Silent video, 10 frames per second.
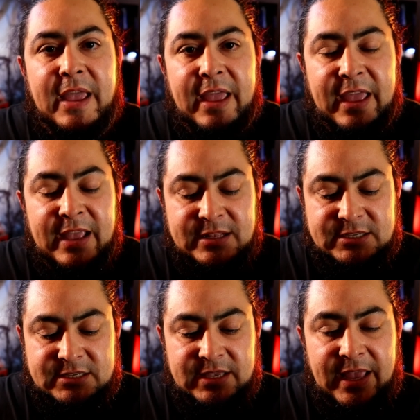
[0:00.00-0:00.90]

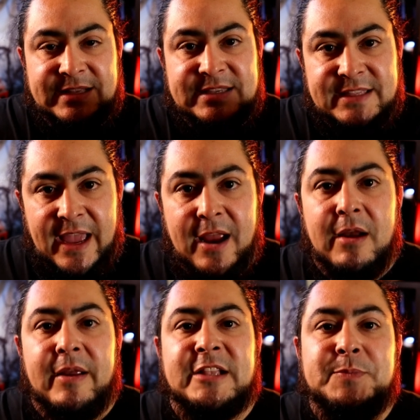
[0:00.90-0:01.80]
it's it's
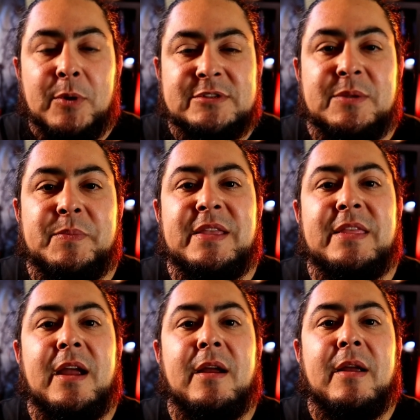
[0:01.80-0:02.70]
there it's supposed to be
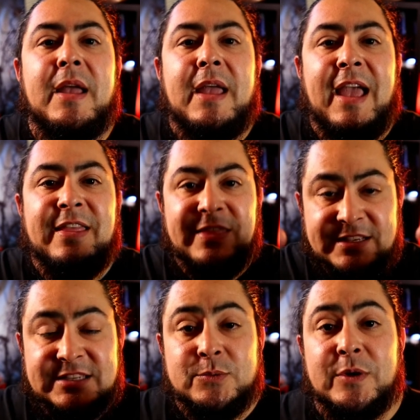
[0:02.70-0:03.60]
there and
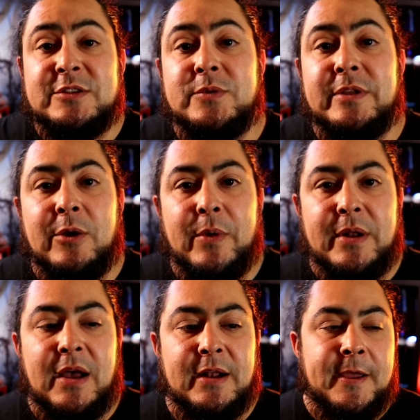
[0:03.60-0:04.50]
this is what's really going
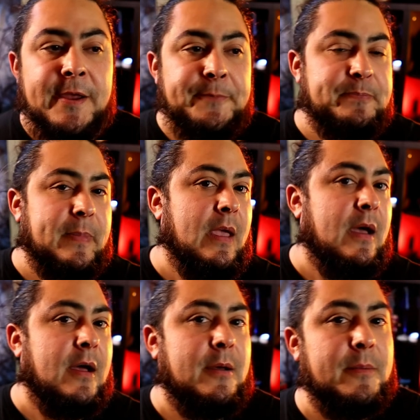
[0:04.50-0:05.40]
on
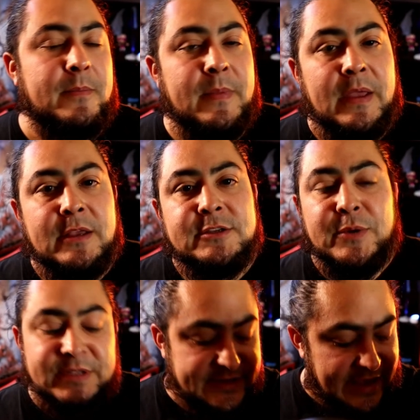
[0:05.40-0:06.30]
um so
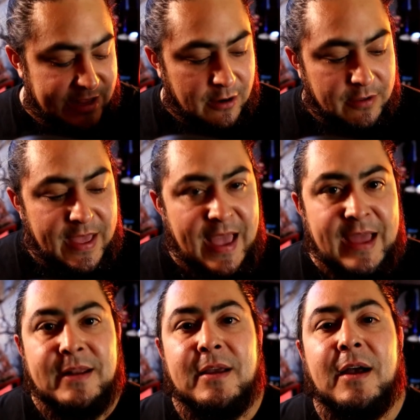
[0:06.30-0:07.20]
in saying all
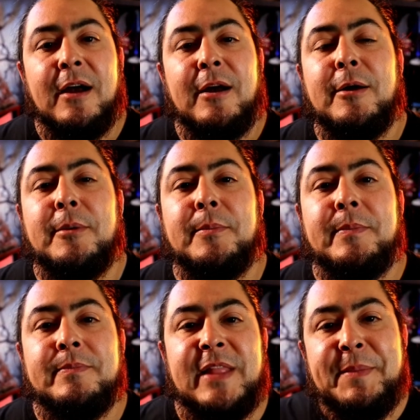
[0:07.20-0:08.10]
that um
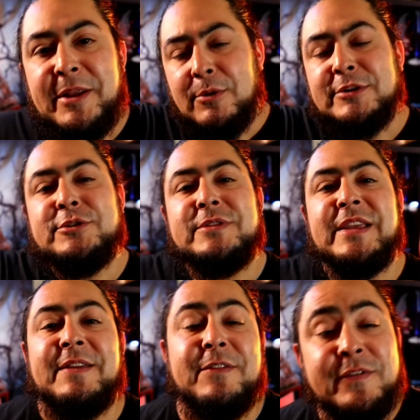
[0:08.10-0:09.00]
let me know what you think
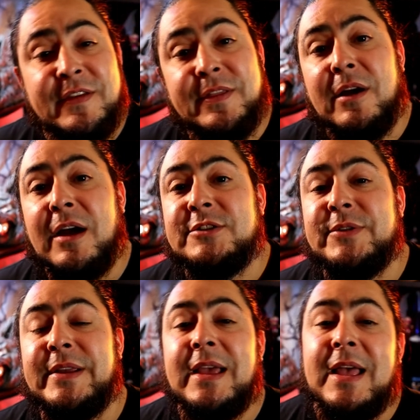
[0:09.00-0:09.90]
if you've seen the
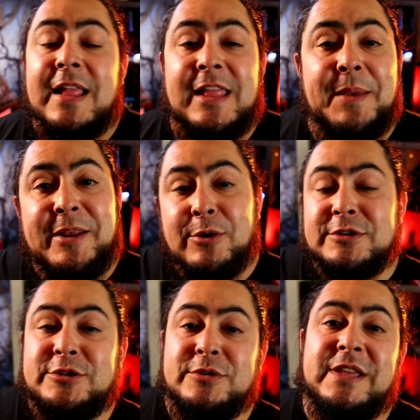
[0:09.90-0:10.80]
conjuring let me know
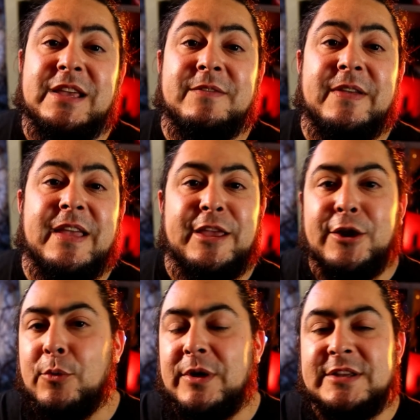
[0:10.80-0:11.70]
what you think of it you
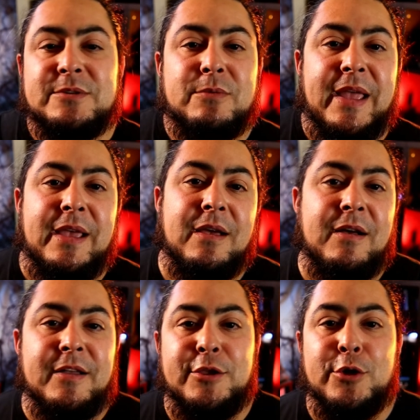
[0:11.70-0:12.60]
know where does it rank
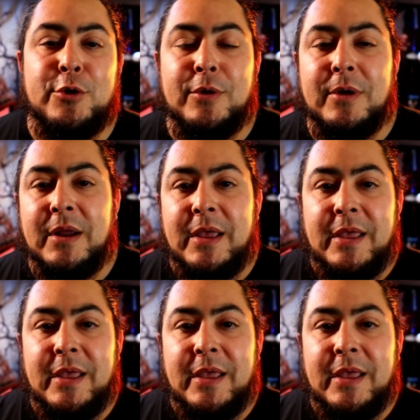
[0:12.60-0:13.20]
on your